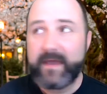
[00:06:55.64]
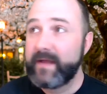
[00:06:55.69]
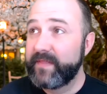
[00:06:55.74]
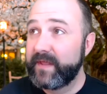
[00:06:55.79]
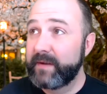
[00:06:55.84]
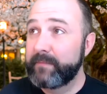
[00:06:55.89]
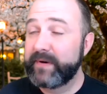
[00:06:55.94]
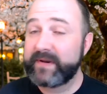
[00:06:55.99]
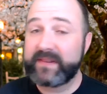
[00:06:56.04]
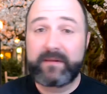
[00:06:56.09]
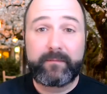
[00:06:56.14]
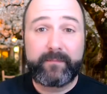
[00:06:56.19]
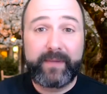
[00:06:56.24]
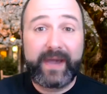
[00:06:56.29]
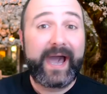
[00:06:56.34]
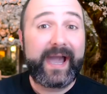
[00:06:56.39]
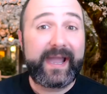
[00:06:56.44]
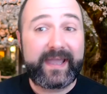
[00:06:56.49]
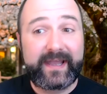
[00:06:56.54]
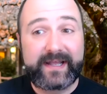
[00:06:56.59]
then bring them
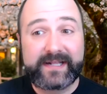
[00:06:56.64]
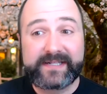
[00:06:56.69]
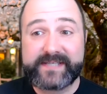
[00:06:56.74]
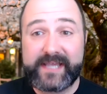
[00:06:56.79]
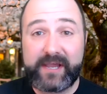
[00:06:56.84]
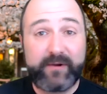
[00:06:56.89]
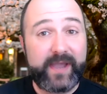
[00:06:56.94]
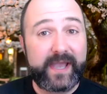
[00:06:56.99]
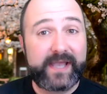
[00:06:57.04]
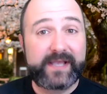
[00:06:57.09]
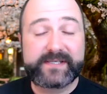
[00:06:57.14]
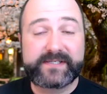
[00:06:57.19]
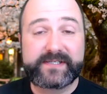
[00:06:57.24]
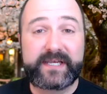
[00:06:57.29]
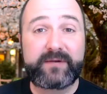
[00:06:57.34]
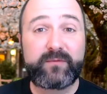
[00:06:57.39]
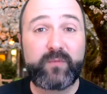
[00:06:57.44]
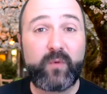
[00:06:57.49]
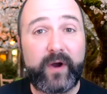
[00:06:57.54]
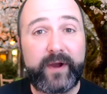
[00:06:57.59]
back and say, okay,
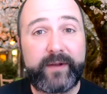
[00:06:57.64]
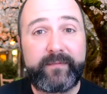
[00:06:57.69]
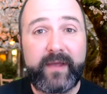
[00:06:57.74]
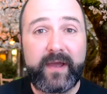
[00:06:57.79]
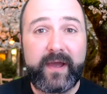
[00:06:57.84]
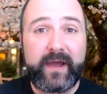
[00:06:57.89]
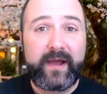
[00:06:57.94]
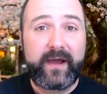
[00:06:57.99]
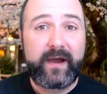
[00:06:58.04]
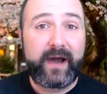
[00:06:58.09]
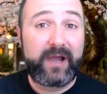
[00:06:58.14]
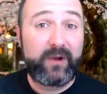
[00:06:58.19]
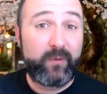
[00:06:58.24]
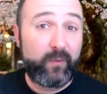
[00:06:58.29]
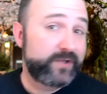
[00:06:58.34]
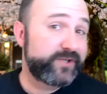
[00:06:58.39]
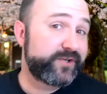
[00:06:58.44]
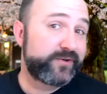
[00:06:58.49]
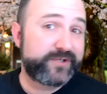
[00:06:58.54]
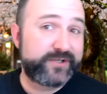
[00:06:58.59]
scene 1, I
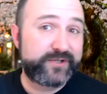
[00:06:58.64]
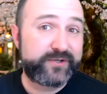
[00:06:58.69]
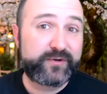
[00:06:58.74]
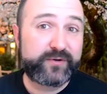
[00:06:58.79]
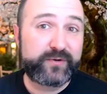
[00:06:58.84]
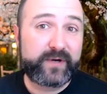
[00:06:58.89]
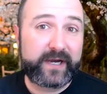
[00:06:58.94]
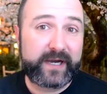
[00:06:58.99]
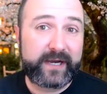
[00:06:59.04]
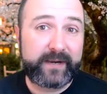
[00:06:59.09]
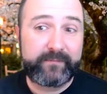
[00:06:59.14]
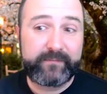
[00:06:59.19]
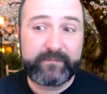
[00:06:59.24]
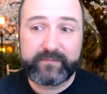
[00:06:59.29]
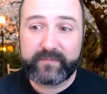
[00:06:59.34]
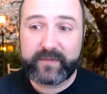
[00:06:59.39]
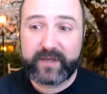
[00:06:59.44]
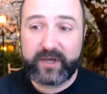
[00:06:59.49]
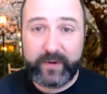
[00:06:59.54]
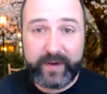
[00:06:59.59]
want you to
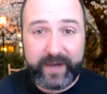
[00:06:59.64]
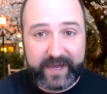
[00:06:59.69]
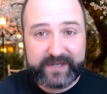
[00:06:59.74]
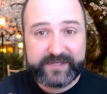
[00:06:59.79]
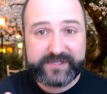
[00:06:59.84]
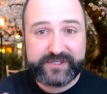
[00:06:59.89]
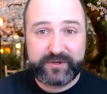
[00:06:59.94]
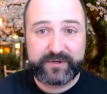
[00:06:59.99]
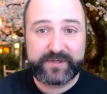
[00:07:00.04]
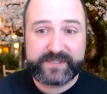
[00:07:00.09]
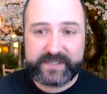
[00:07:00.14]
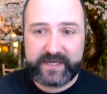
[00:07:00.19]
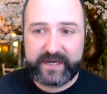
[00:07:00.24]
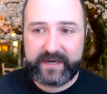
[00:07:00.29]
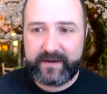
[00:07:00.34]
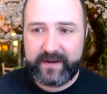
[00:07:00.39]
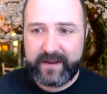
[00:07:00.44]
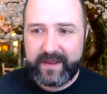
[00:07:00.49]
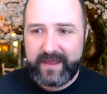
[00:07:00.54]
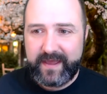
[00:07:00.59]
go ahead and do your
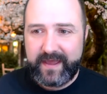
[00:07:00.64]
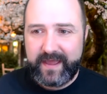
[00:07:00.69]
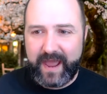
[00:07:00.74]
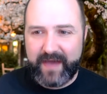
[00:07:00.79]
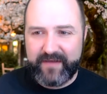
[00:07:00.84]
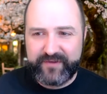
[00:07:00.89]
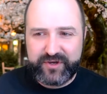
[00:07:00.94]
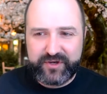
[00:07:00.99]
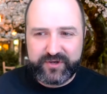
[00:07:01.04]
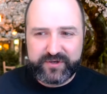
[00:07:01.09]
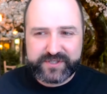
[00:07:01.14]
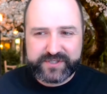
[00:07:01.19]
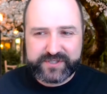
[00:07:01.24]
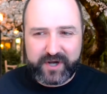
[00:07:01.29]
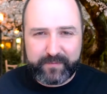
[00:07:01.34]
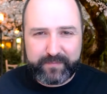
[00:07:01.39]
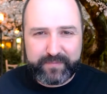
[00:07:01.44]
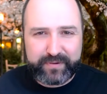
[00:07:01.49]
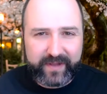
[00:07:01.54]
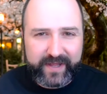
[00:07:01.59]
scene. And then you
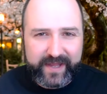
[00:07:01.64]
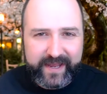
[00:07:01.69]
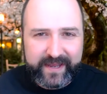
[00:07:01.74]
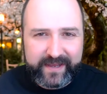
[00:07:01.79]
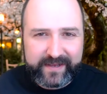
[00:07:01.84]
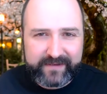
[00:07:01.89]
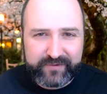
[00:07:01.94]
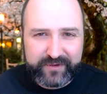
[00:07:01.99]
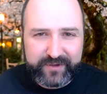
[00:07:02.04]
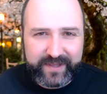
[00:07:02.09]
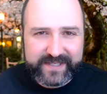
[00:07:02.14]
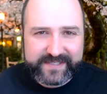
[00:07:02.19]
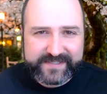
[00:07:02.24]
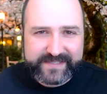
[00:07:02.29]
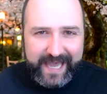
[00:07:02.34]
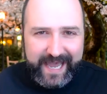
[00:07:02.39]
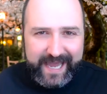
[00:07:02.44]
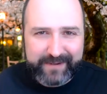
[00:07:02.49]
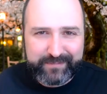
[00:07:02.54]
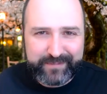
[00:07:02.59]
start playing really
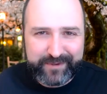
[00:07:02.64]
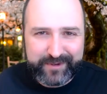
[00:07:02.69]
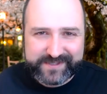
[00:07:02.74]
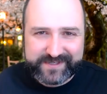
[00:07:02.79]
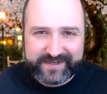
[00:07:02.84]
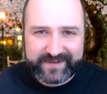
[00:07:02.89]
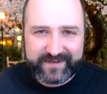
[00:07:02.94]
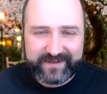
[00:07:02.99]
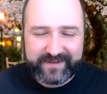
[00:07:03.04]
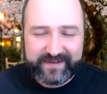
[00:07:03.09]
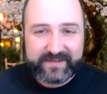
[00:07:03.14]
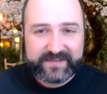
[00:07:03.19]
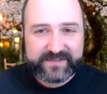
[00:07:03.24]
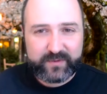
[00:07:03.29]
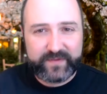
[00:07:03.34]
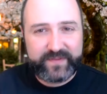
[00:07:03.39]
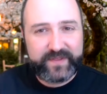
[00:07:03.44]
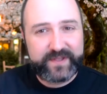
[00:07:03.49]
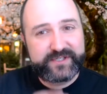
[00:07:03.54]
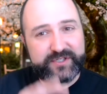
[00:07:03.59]
sad music. So
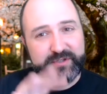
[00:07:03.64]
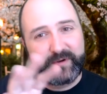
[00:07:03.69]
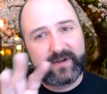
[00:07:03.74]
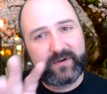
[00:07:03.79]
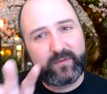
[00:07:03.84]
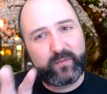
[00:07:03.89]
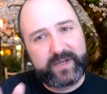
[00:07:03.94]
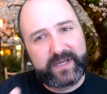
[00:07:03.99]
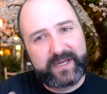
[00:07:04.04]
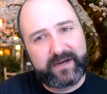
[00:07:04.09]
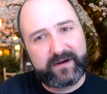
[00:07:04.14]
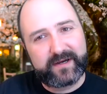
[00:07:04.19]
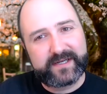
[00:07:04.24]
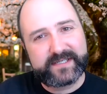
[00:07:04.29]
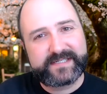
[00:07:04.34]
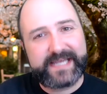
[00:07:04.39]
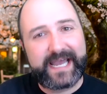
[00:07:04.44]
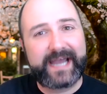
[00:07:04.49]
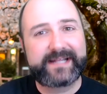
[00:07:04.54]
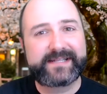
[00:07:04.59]
while they do it, we hear a
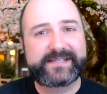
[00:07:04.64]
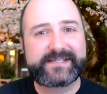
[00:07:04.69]
sad